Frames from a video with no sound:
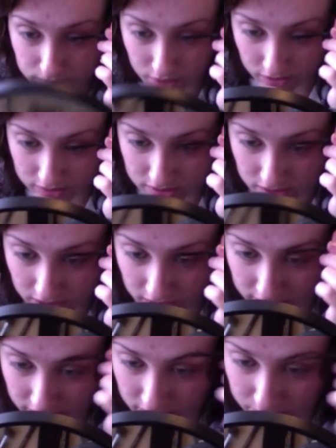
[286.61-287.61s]
all of a sudden I
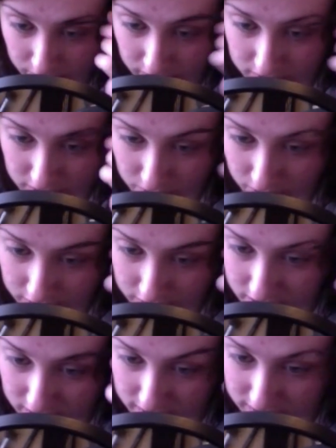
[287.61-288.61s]
have eyebrows. So watch
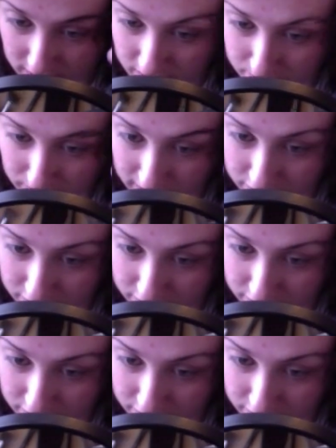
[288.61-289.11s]
this. It's like a magic